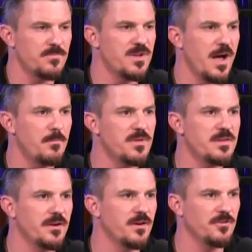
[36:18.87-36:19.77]
not
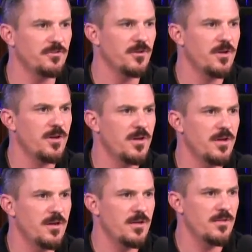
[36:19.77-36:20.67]
because
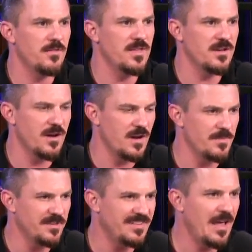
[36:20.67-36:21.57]
the
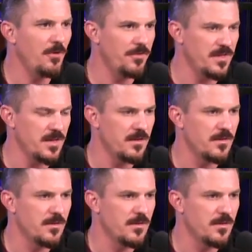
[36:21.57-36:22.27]
economy is healthy,